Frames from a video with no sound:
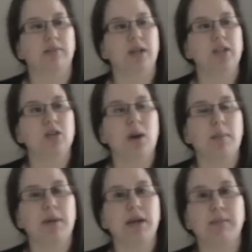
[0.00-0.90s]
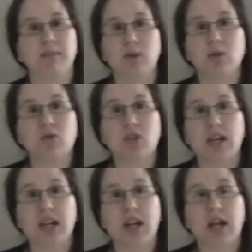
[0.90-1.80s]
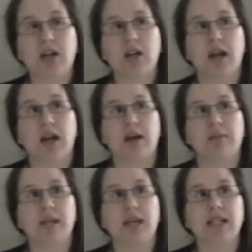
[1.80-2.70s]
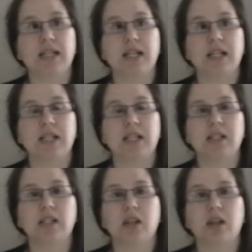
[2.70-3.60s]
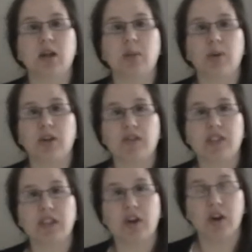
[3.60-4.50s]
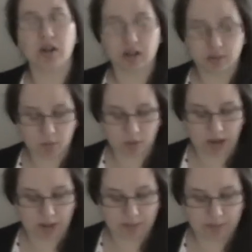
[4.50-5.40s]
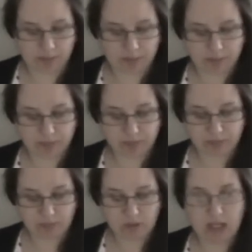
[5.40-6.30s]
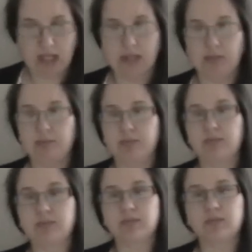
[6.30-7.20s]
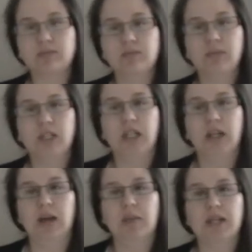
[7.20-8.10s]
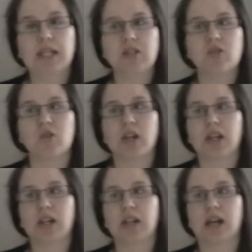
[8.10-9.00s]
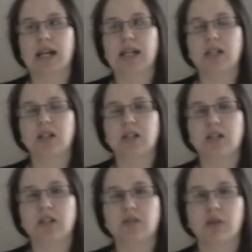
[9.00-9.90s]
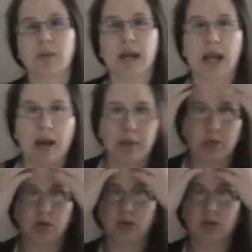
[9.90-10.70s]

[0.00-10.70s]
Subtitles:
He's not a big milk drinker. He has it in his breakfast cereal in the morning, but he doesn't drink it like from a cup.